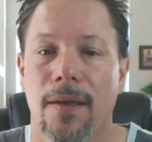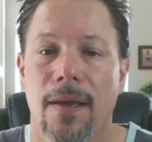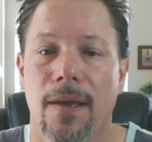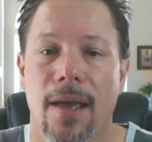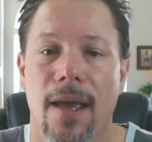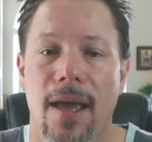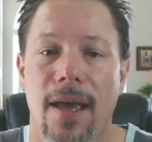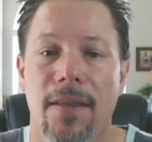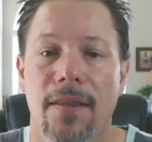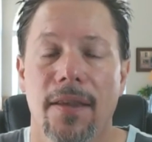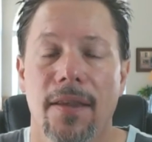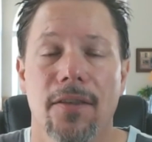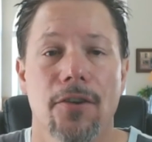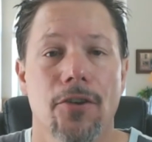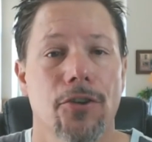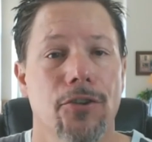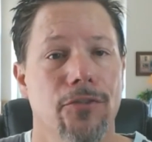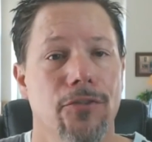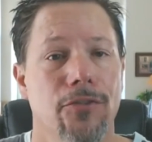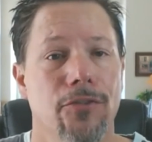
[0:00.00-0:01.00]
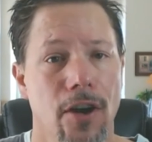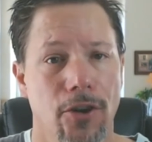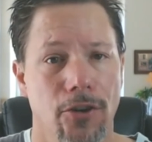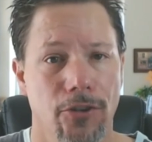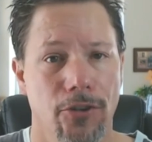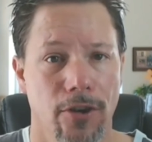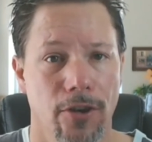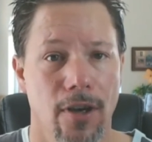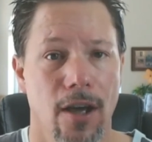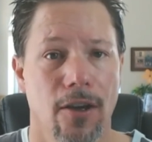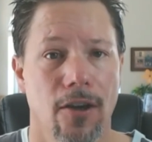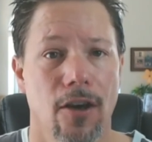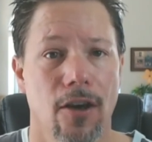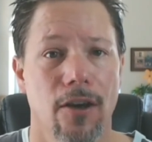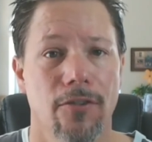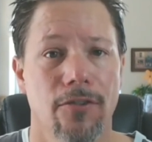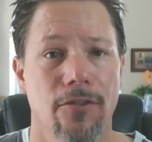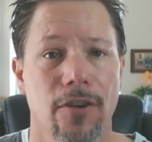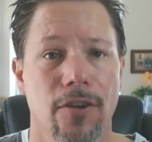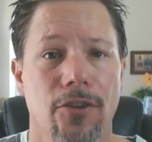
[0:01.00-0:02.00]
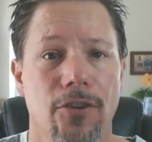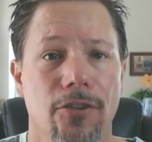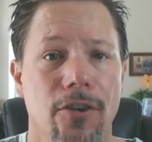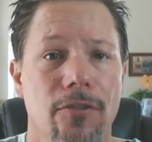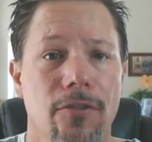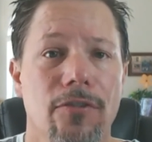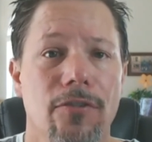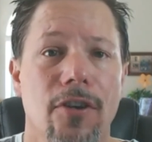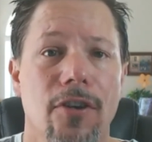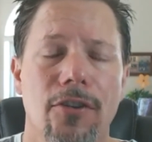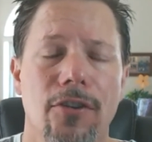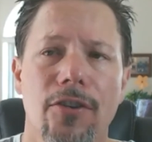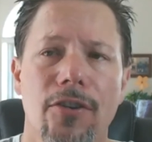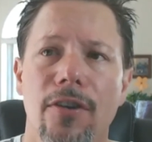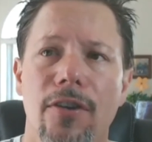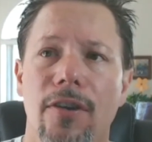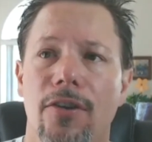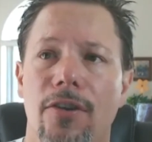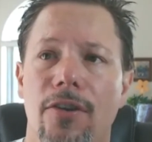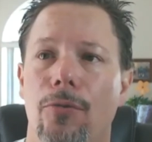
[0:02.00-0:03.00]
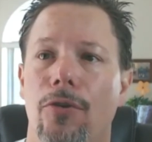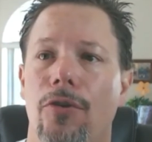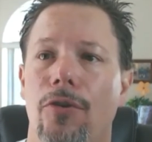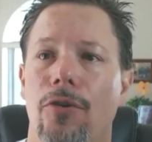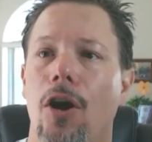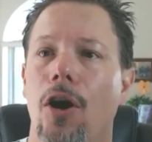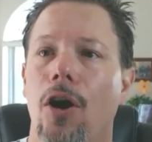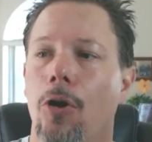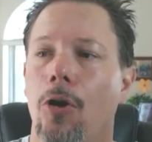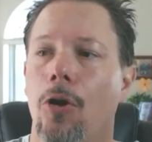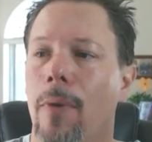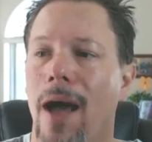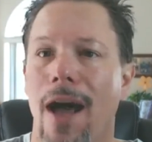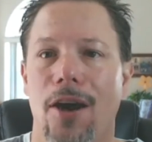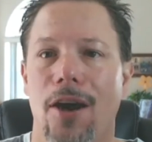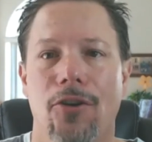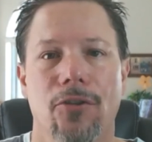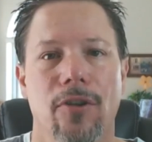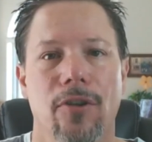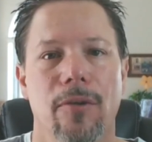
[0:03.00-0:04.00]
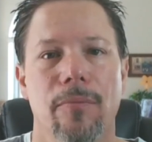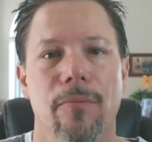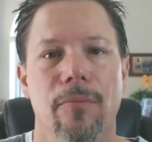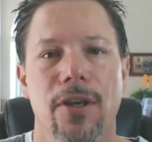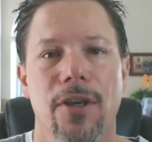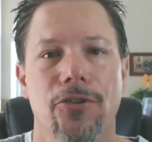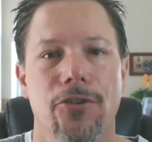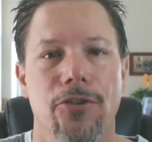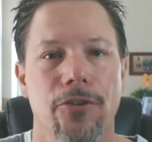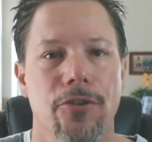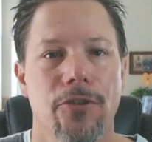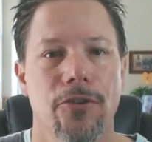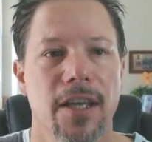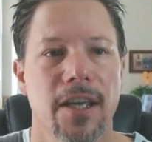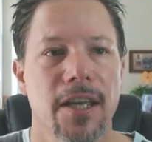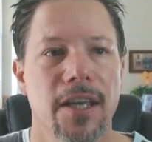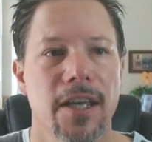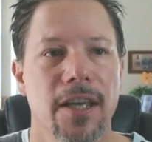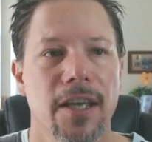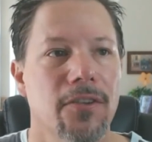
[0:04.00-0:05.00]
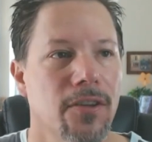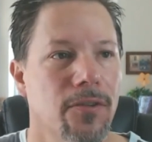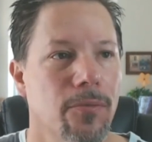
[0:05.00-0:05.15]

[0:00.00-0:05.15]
And then there's function. I call function. Function is where the home actually meets your needs.